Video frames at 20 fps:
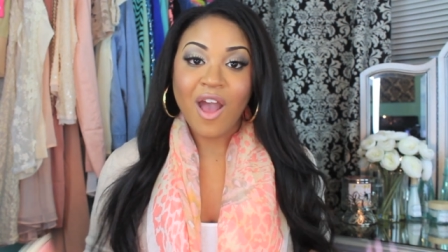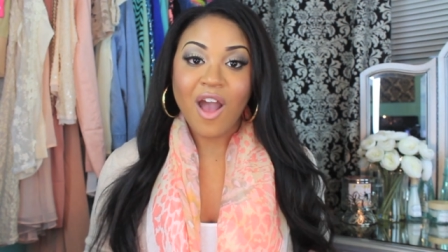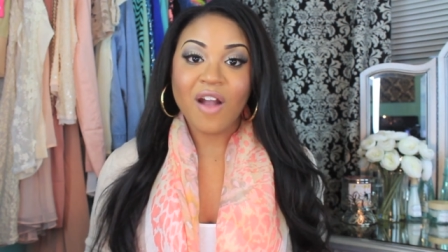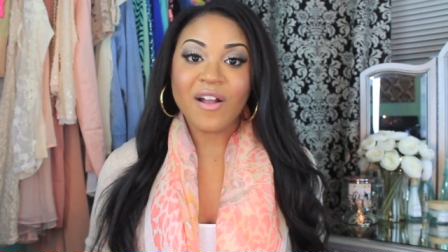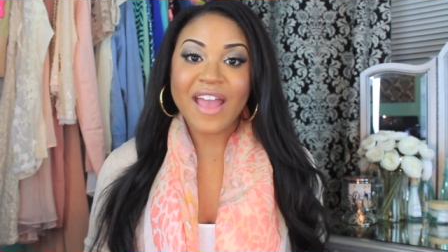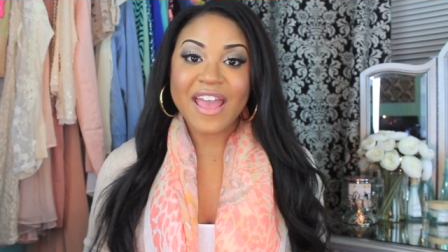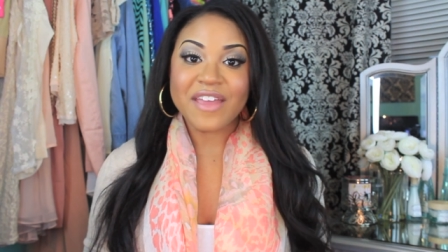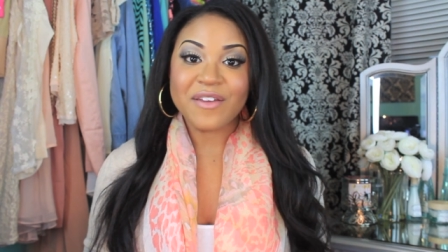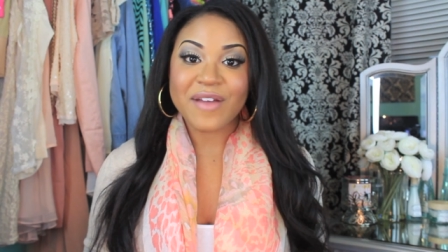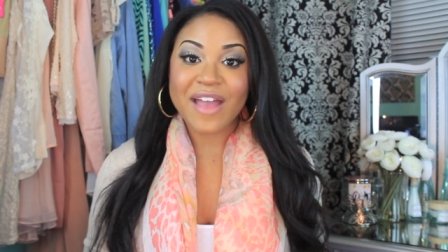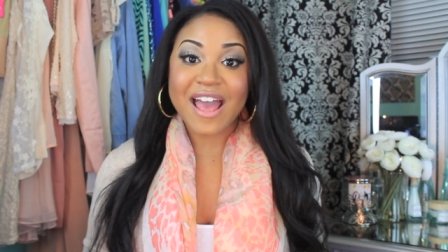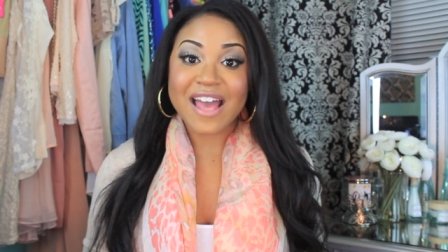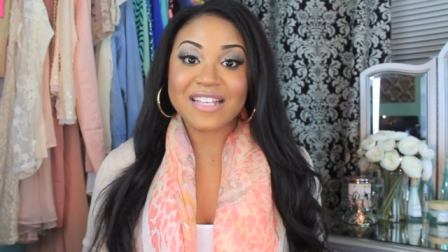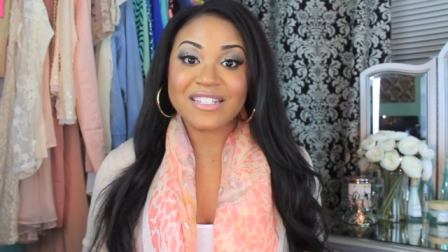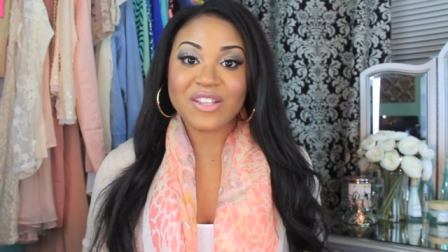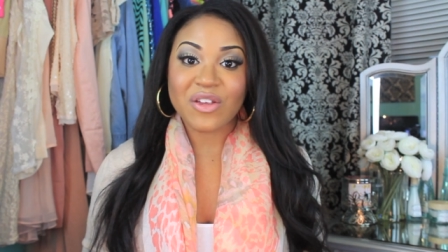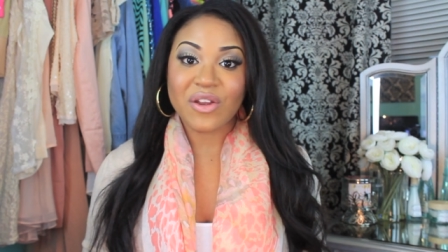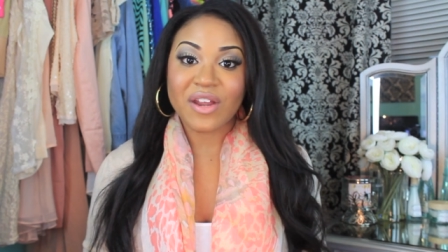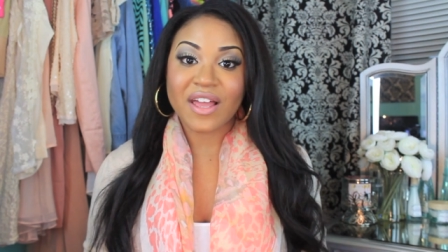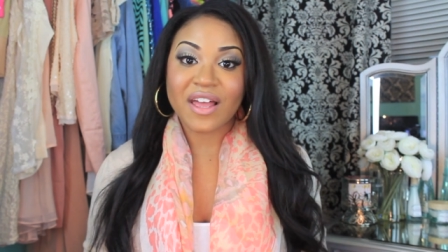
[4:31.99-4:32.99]
Okay, you
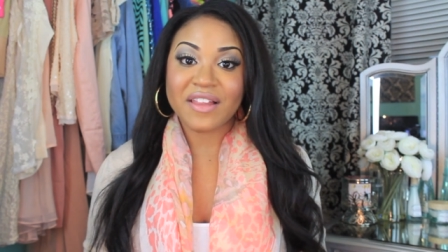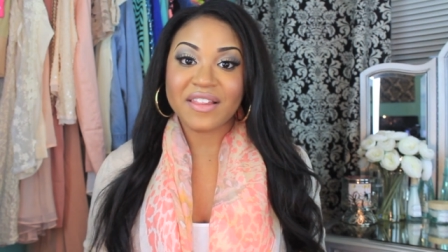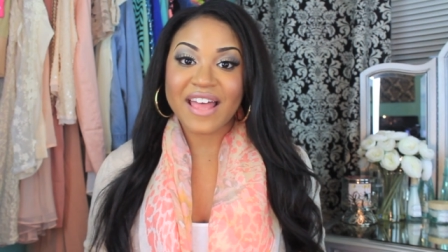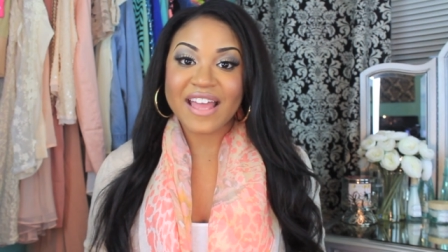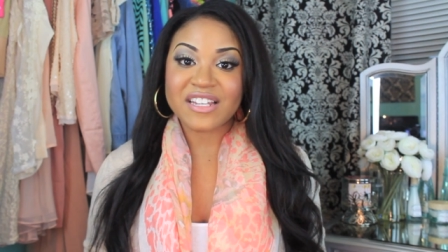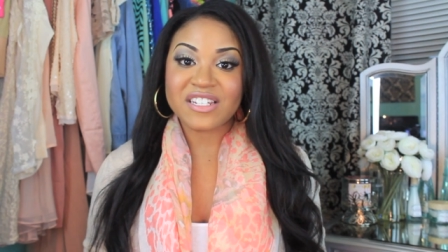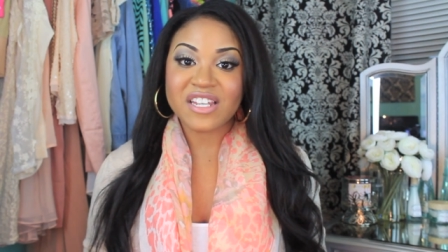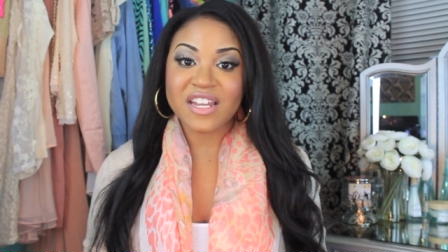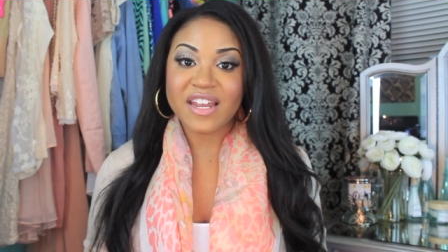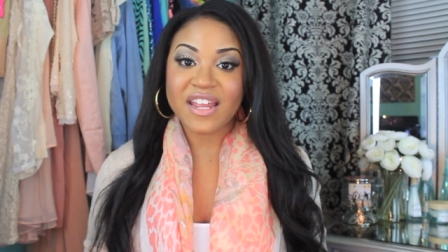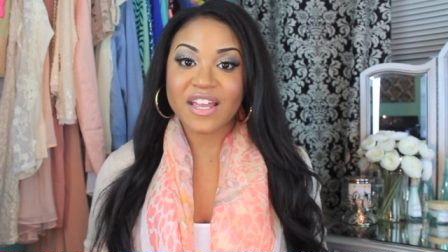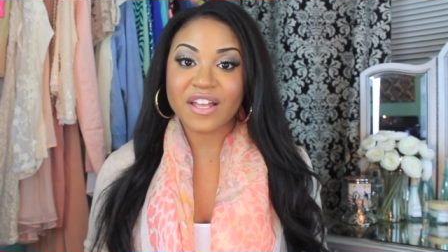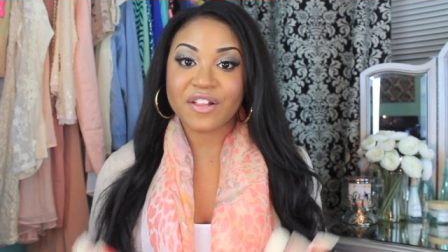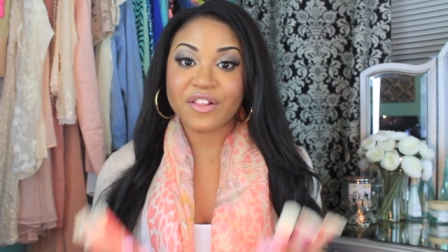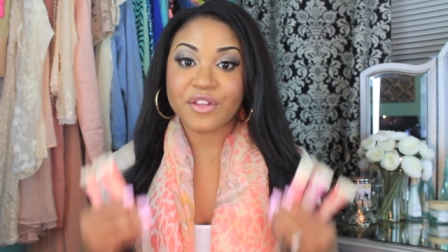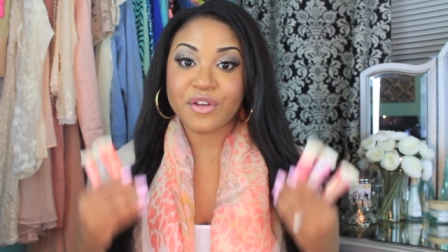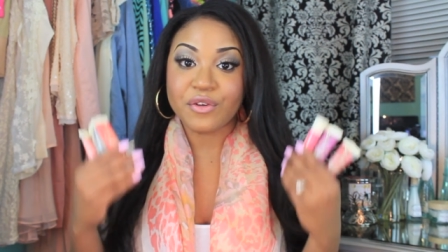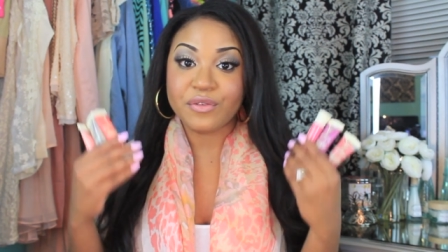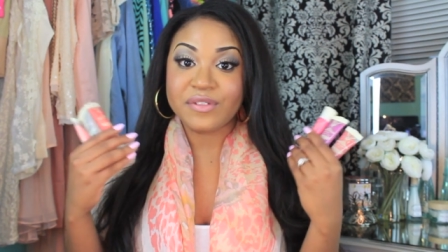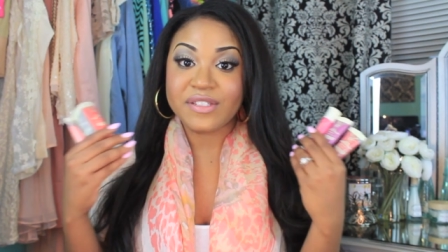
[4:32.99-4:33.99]
guys, so the collection
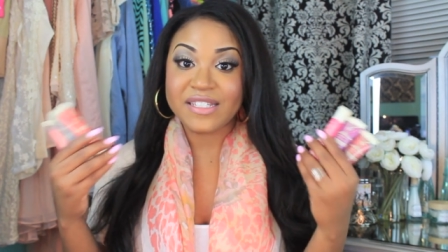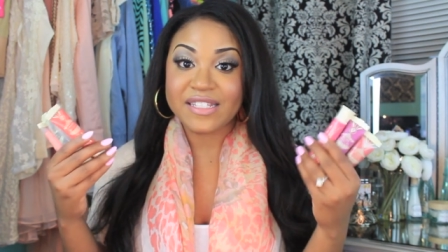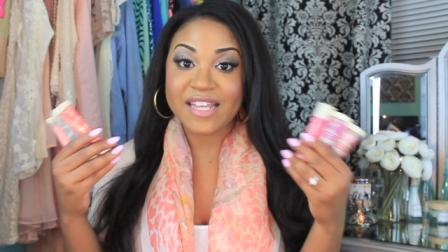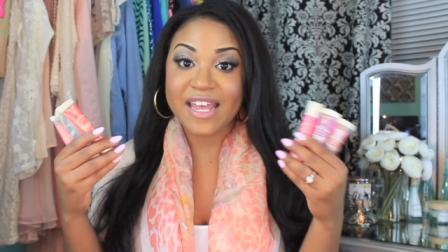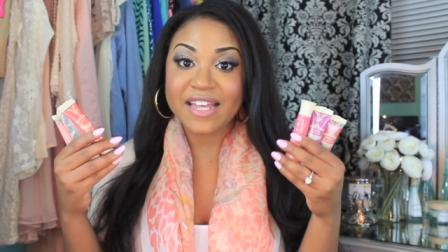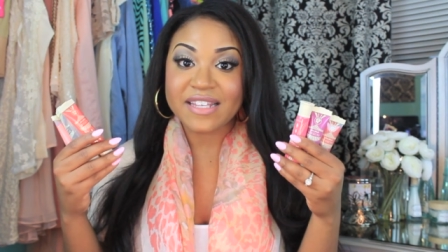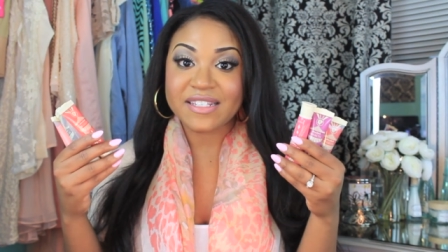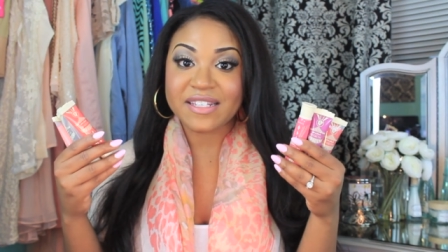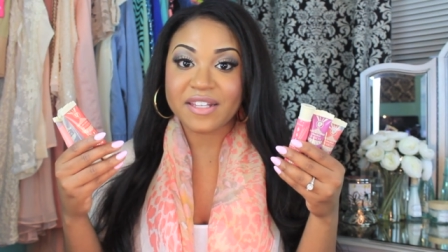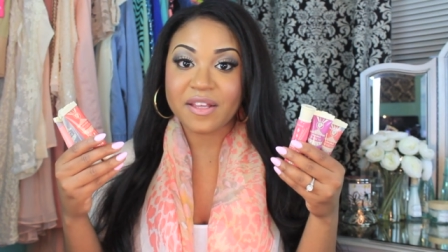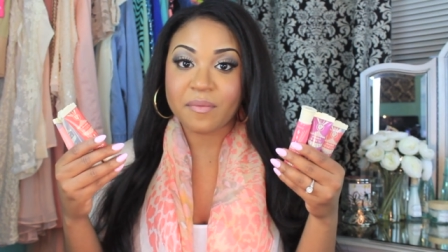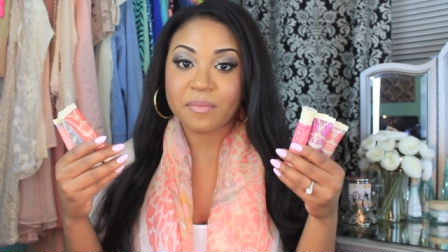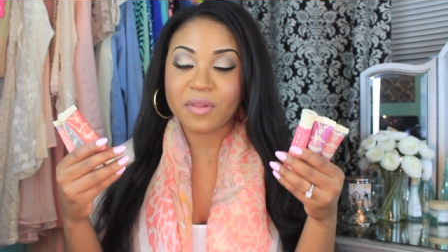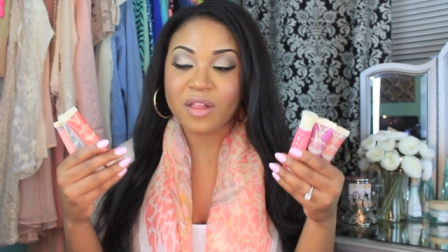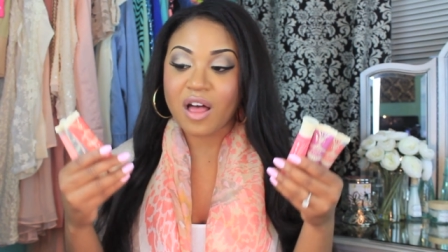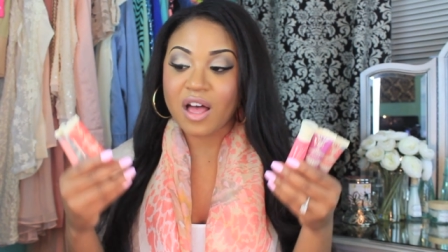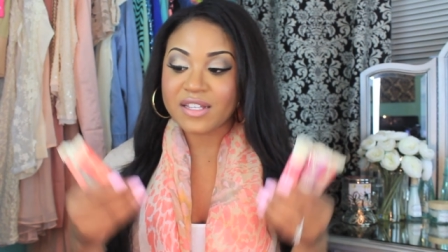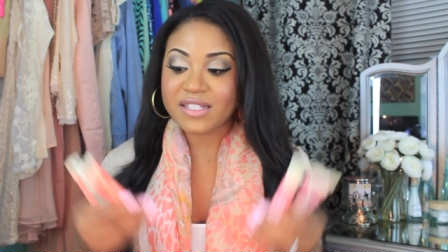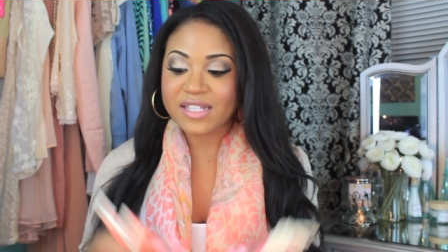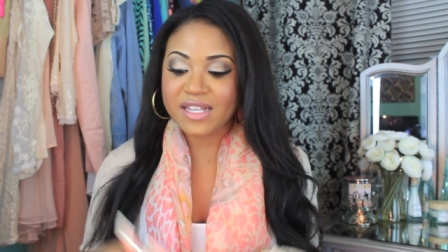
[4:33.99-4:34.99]
includes six lip
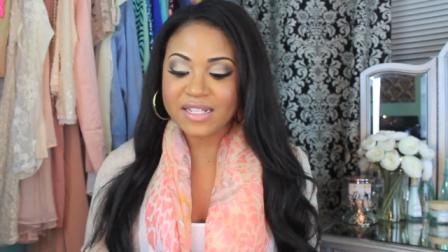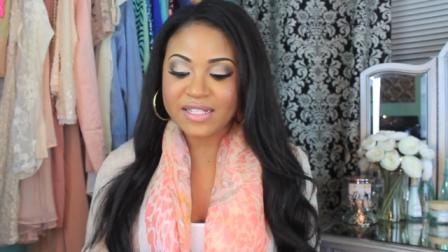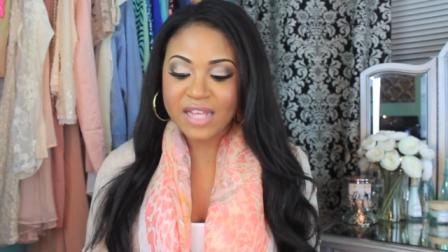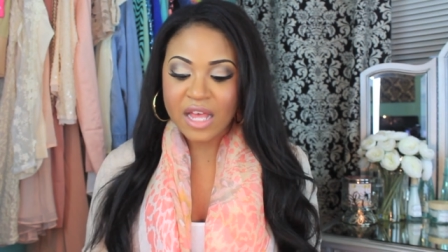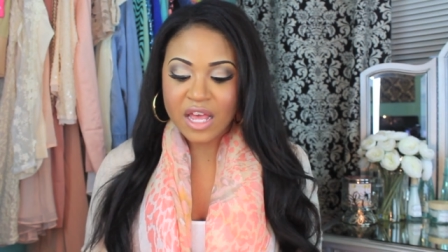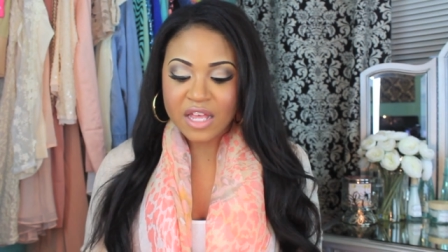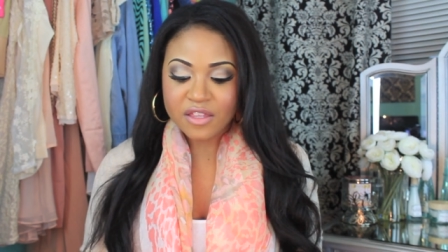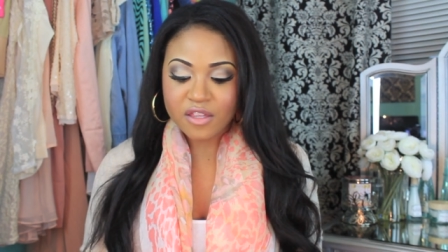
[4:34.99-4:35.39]
glosses.